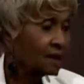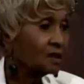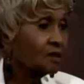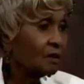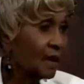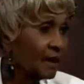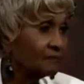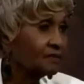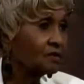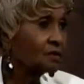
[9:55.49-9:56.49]
you
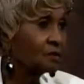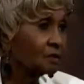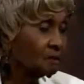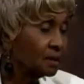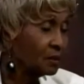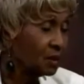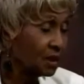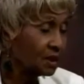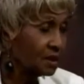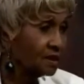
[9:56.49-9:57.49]
have to be
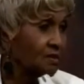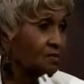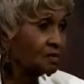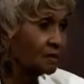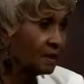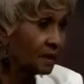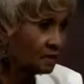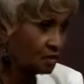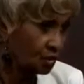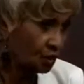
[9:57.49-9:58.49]
willing to make
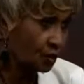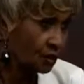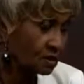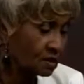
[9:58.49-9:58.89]
a choice.